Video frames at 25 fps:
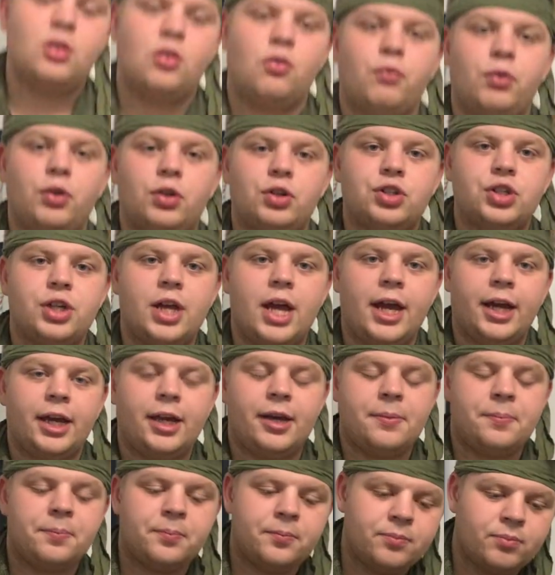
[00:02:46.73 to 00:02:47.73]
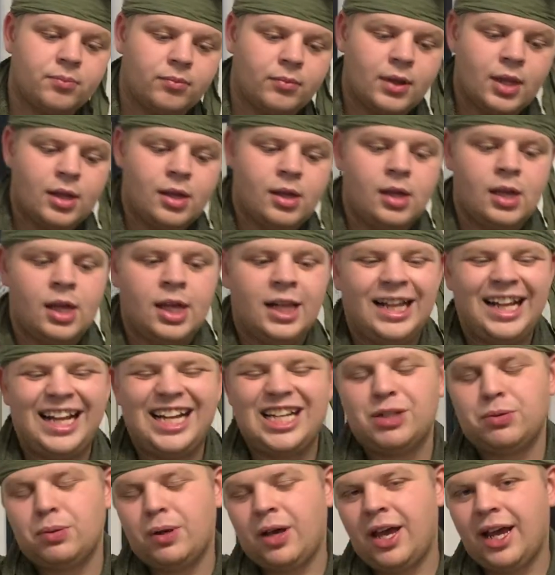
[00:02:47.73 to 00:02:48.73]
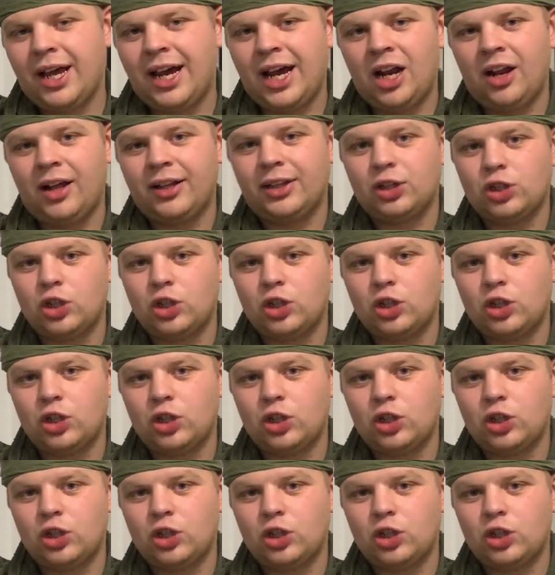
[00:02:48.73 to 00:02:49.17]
real jacket. That's why I kind of like